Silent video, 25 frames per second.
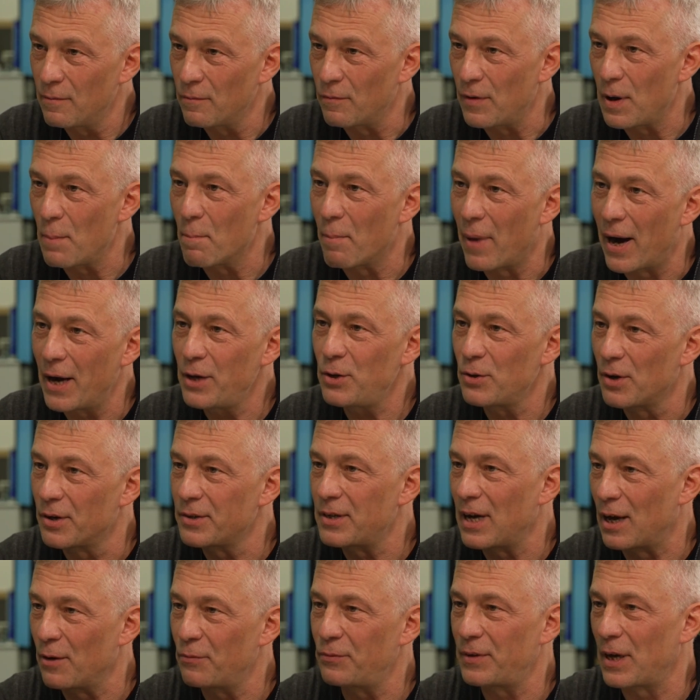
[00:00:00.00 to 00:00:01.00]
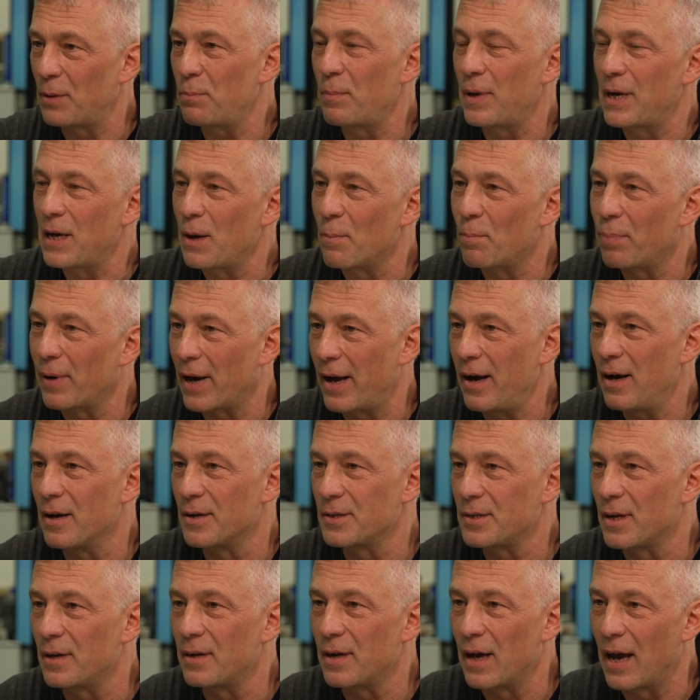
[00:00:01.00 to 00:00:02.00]
We might not have that many
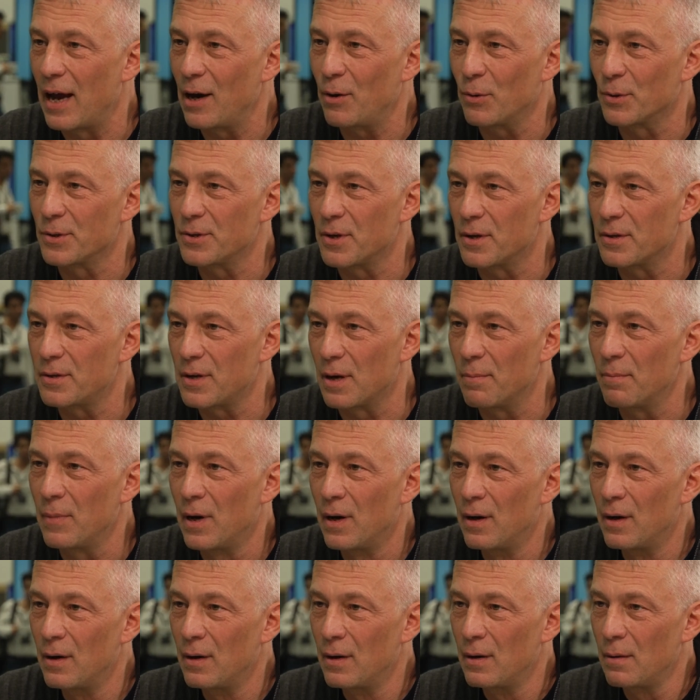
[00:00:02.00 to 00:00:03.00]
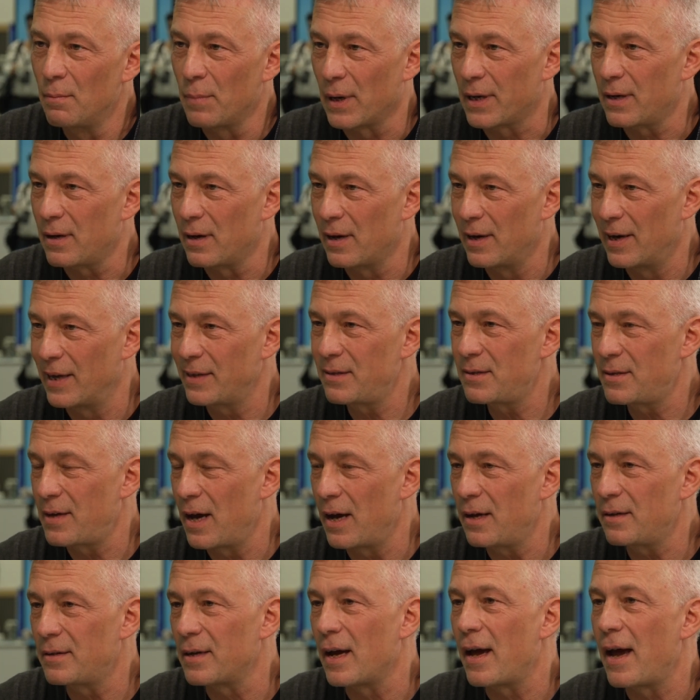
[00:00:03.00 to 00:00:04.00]
players in the ecosystem, but let's
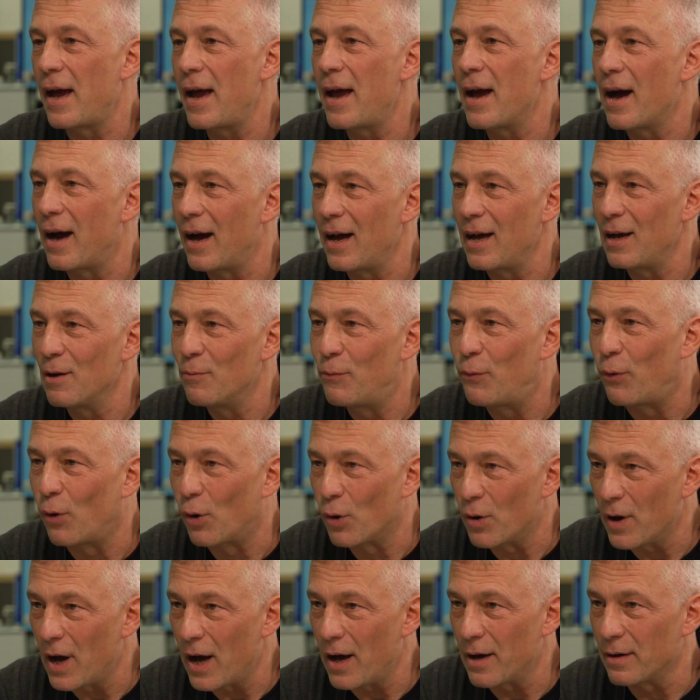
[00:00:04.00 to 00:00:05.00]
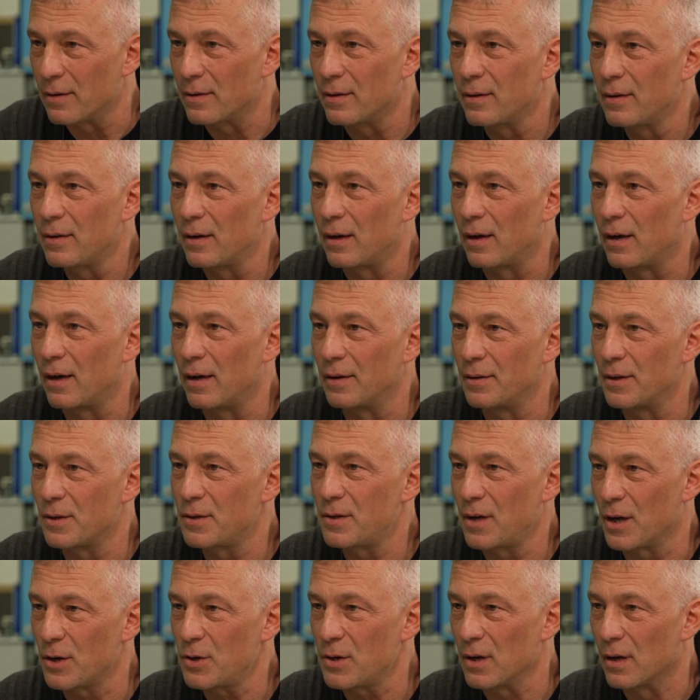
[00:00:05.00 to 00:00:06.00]
take the AI for RAN
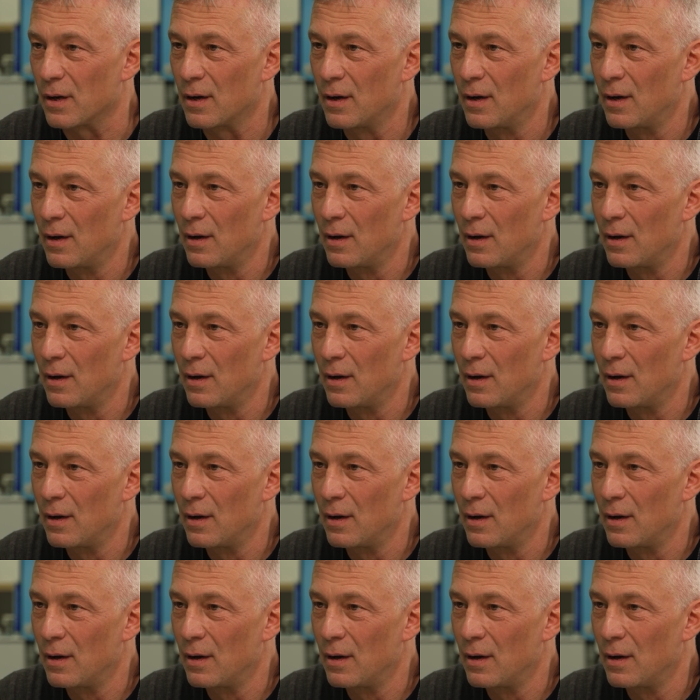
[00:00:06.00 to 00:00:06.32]
discussion.